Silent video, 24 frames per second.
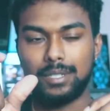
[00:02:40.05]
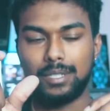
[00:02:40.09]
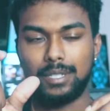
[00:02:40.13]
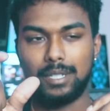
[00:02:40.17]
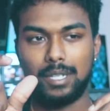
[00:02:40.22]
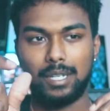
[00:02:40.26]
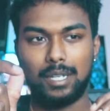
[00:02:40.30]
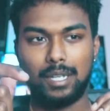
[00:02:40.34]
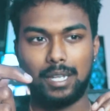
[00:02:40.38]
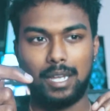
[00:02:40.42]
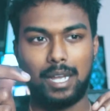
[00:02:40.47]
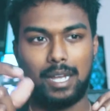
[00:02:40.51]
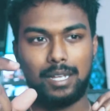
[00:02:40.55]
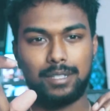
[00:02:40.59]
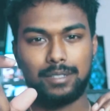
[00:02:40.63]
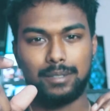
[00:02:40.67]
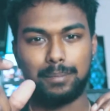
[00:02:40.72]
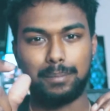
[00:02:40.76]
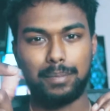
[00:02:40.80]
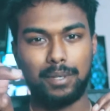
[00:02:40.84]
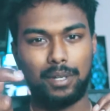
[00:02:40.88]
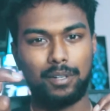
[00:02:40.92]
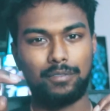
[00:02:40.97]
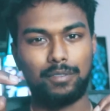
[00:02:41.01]
it has a
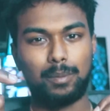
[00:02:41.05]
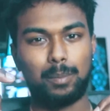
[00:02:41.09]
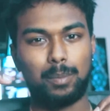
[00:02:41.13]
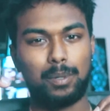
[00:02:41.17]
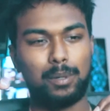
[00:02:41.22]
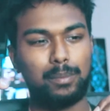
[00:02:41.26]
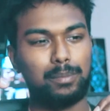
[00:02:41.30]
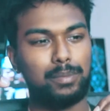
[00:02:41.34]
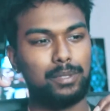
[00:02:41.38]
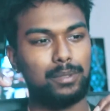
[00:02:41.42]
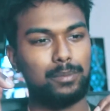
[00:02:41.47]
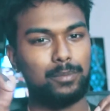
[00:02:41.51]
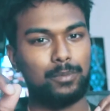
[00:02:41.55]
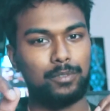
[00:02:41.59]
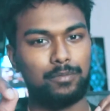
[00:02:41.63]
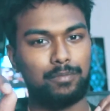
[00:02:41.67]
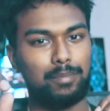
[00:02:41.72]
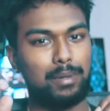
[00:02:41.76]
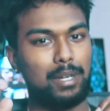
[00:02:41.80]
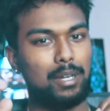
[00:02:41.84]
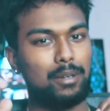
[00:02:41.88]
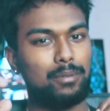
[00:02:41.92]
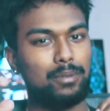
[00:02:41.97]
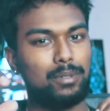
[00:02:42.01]
bit of a problem with
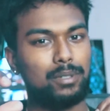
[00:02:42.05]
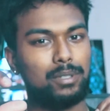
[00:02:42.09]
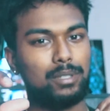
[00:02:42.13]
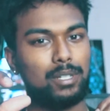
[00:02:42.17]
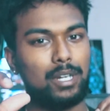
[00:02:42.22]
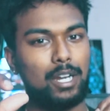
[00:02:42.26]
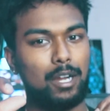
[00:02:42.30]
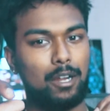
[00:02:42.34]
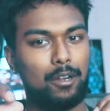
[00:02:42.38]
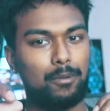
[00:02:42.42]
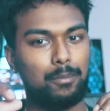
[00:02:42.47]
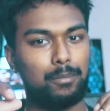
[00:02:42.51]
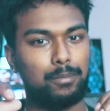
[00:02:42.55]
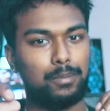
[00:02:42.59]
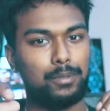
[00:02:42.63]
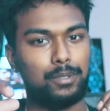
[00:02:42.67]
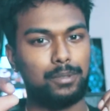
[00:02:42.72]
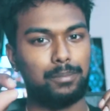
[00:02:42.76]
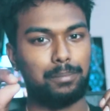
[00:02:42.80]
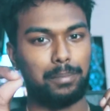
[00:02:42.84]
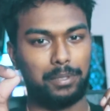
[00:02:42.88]
power output,